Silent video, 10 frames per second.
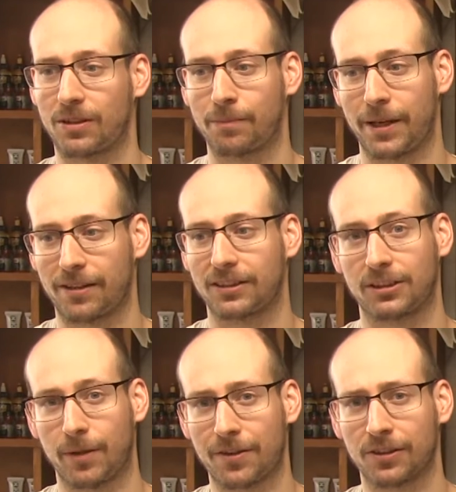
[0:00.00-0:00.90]
compared to
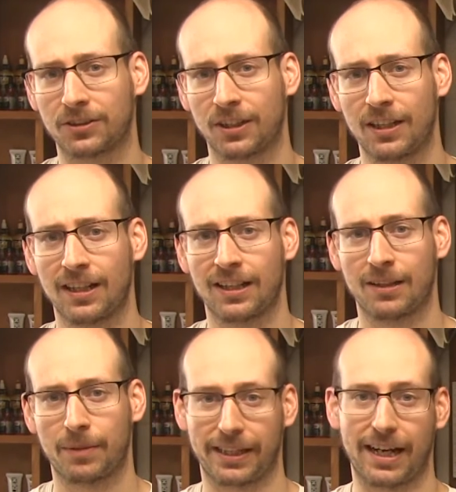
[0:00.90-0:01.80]
some others.
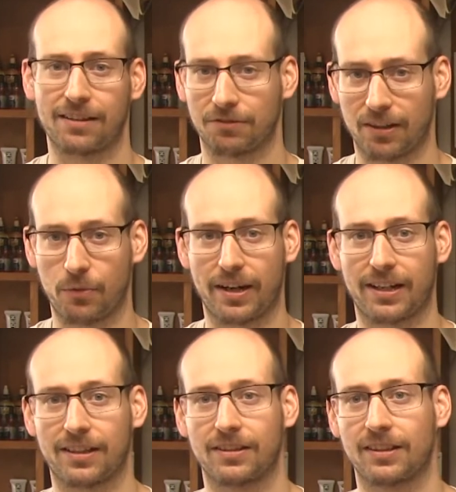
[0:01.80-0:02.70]
But again,
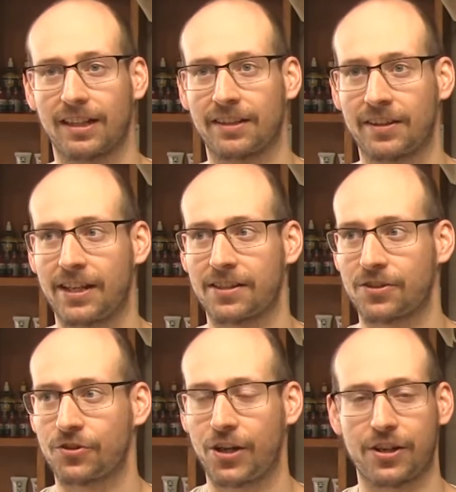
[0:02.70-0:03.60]
re-wetting and
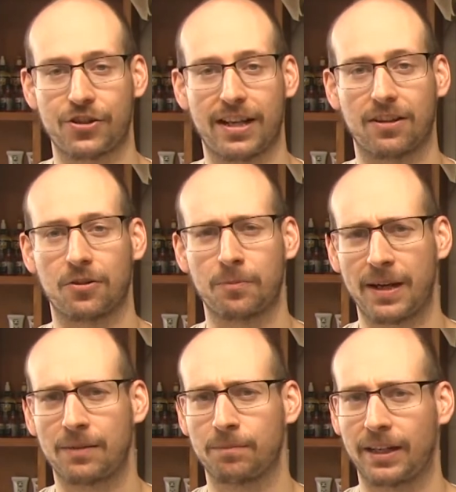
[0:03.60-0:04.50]
things change that a little
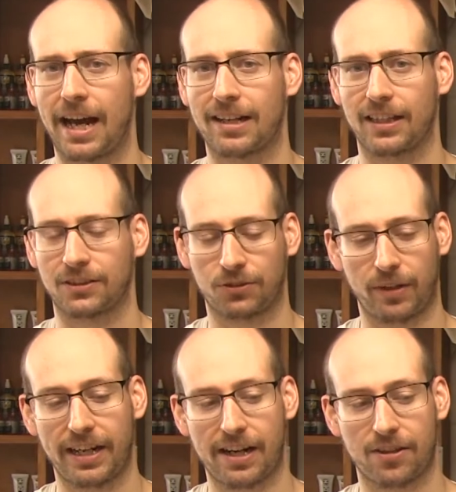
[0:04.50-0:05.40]
bit. But like
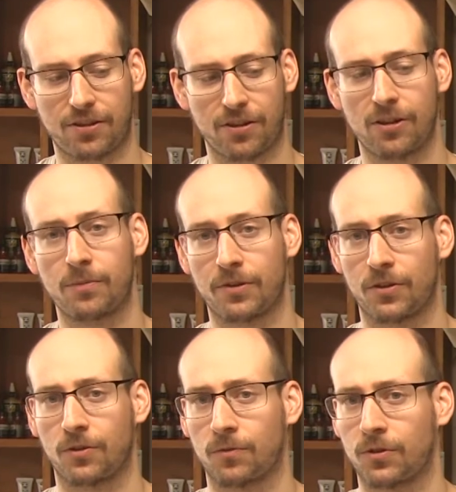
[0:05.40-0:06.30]
straight out of the tube,
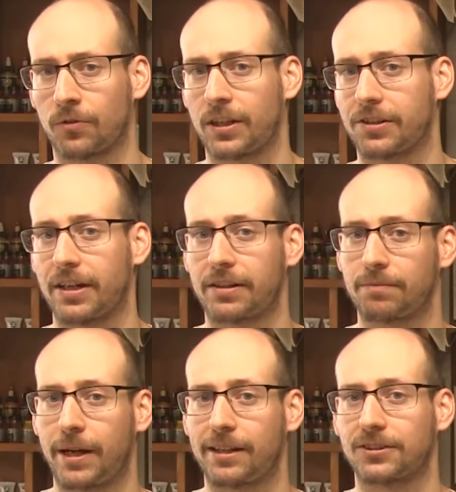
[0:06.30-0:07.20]
they're really great
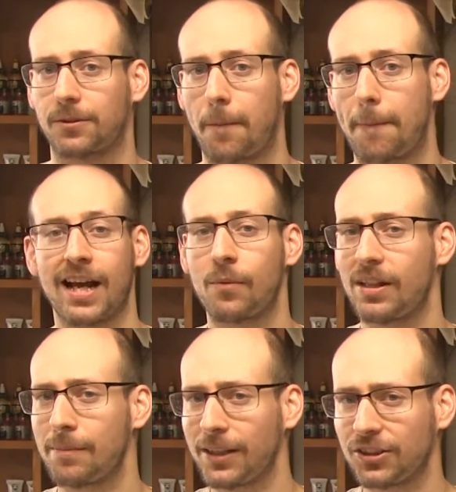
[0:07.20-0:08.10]
paints. And
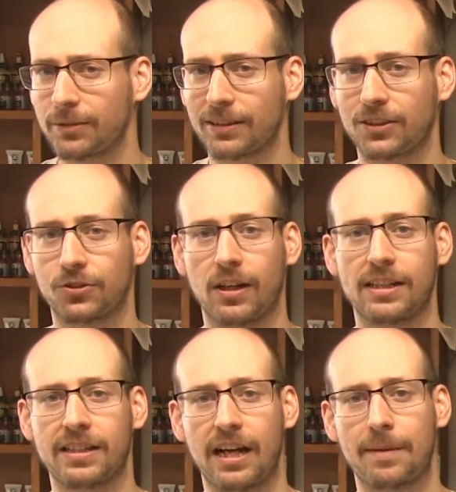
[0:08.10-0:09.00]
while I mentioned about the dry
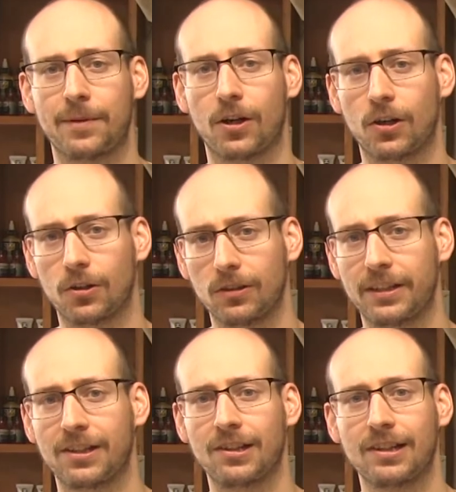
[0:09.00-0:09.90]
time
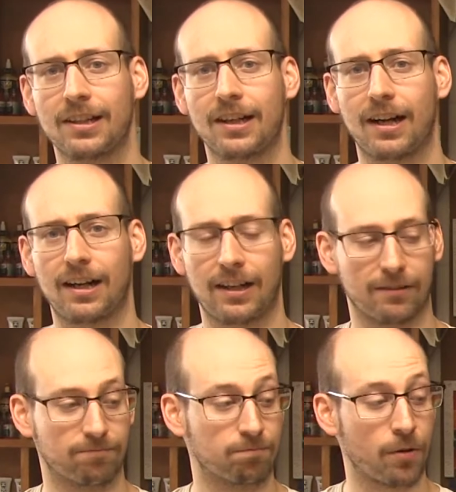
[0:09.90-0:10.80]
earlier,
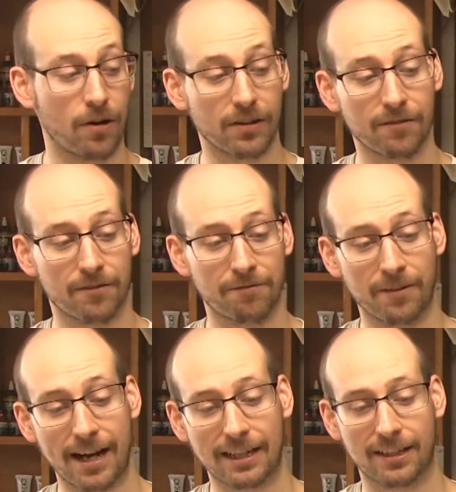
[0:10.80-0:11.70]
part of the
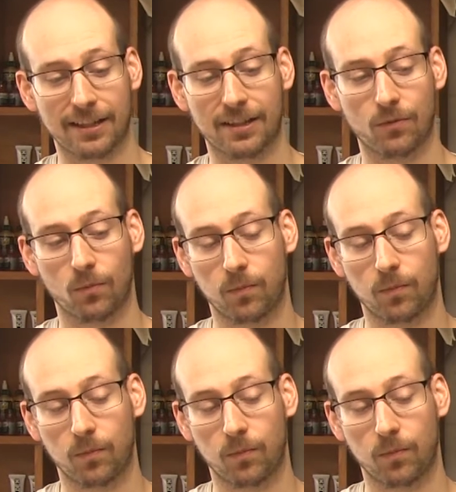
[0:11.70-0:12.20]
fact that